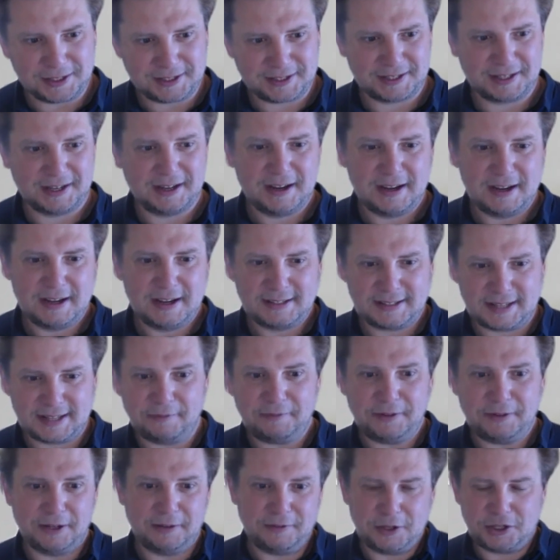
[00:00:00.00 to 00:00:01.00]
this,
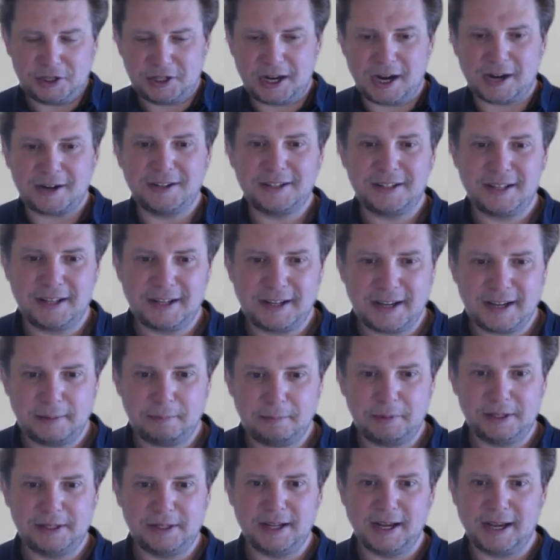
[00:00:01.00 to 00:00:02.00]
something which currently
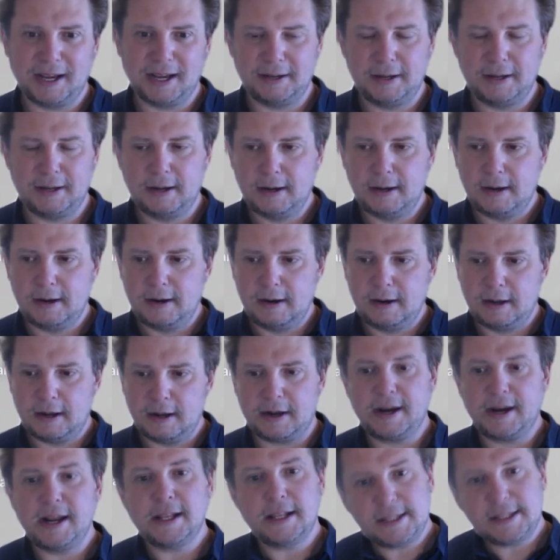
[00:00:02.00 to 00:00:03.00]
can be done
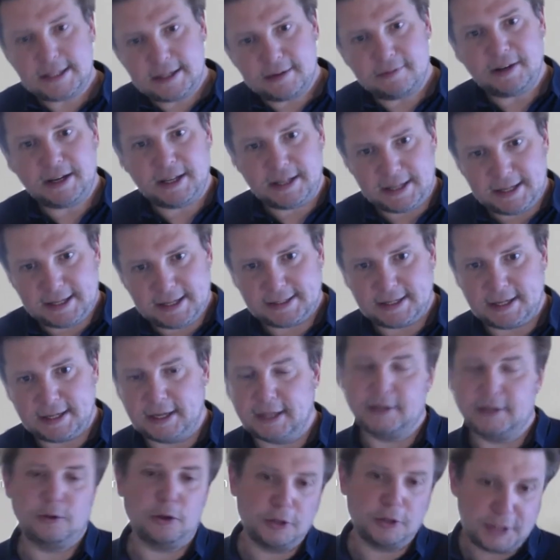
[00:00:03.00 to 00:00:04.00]
relatively
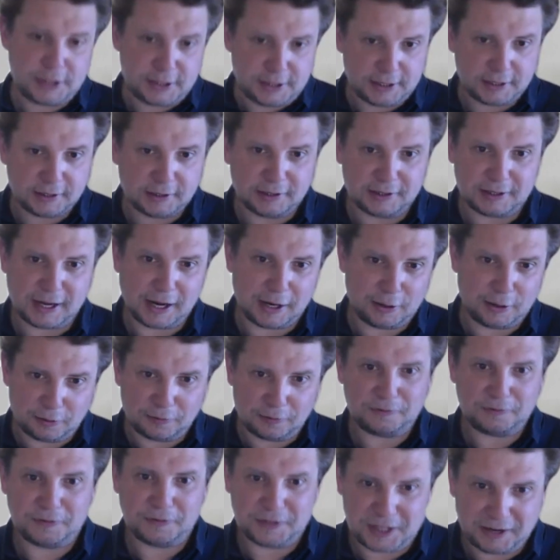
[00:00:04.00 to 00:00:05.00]
easily, not still kind
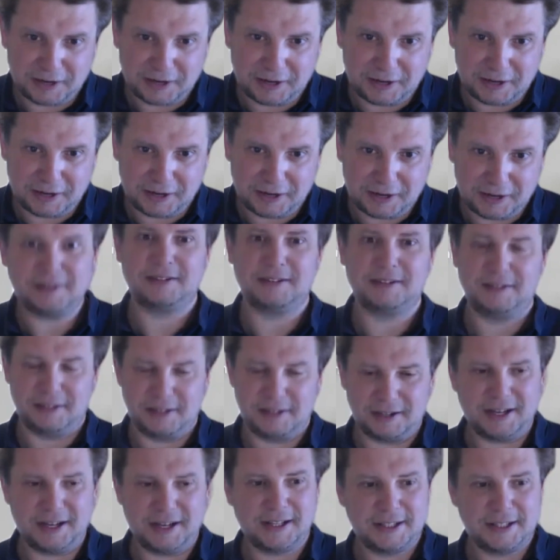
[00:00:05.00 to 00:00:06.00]
of trivial, but
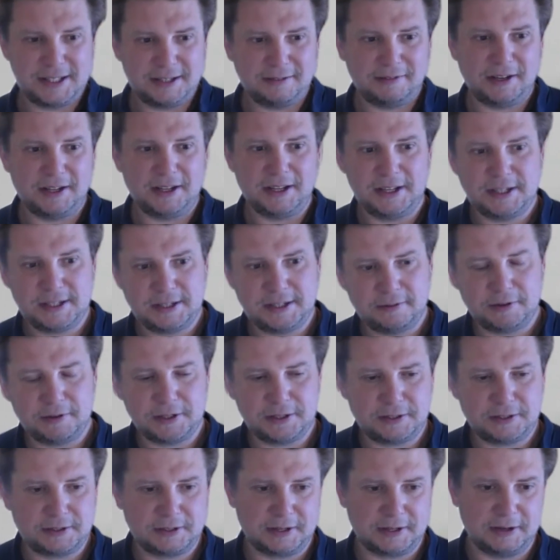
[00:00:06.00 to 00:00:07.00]
relatively easy
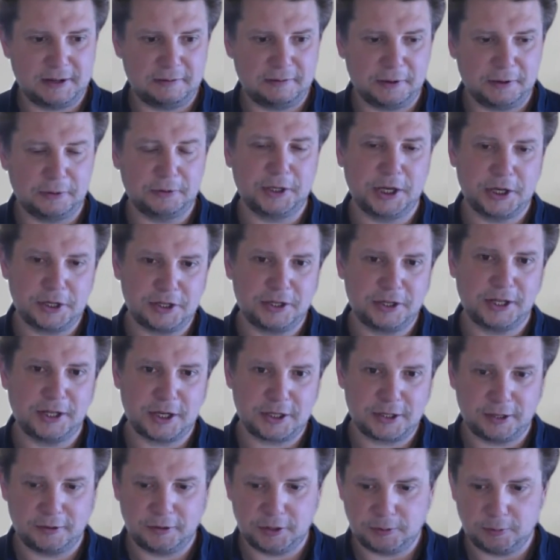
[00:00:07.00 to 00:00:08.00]
with foundational
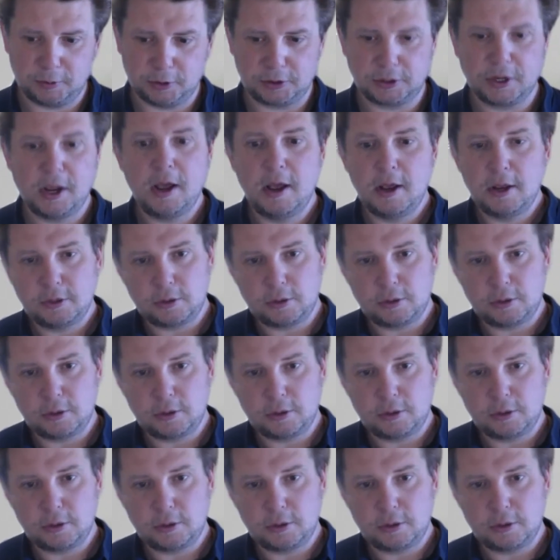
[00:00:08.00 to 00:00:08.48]
large language models.